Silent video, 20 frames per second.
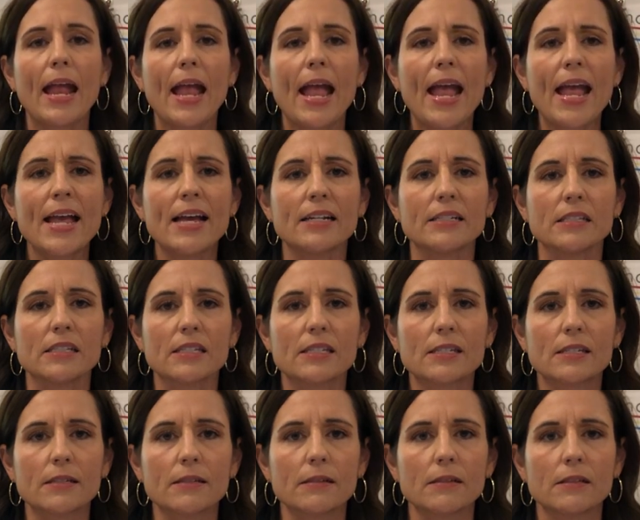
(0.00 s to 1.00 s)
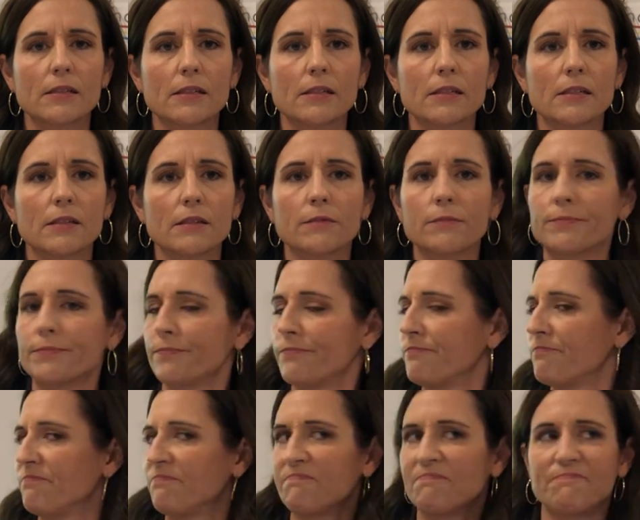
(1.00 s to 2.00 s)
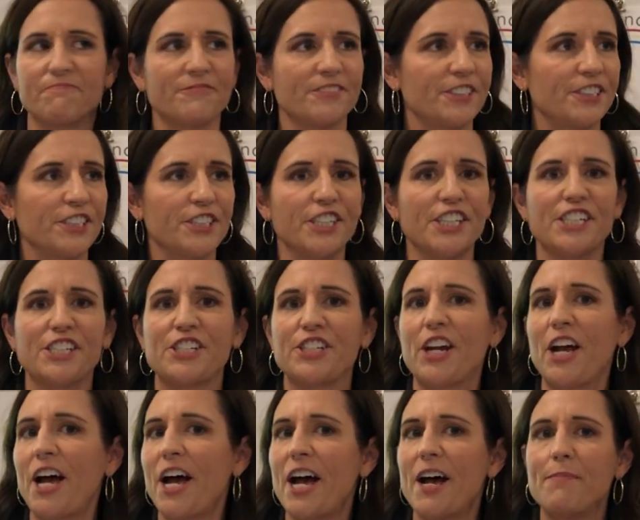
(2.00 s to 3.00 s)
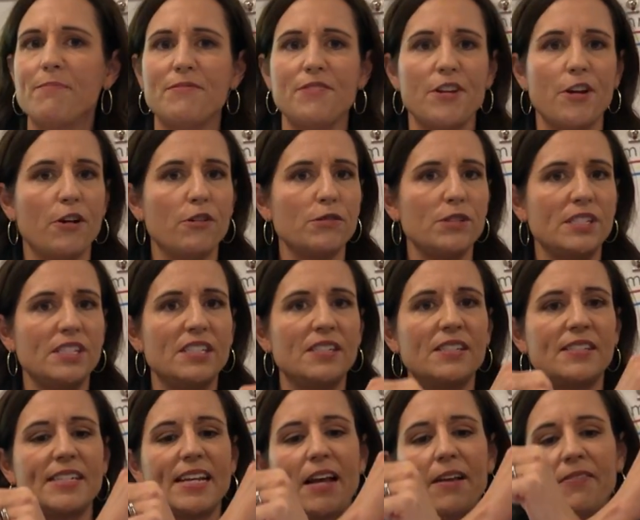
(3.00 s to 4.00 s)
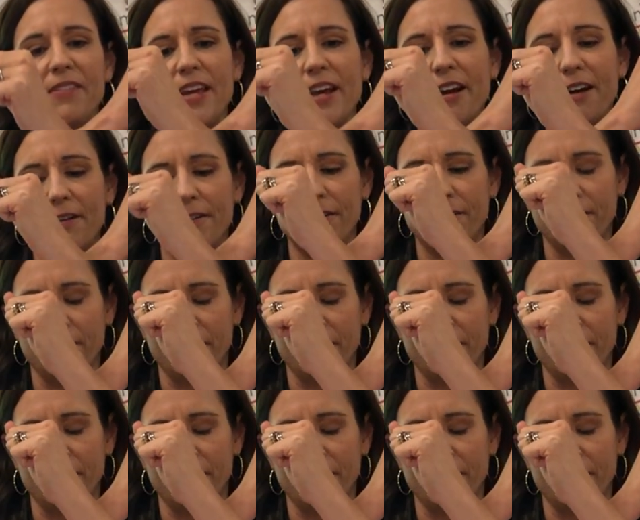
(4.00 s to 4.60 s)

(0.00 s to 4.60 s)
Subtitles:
Ants. Good job. No Z sound there.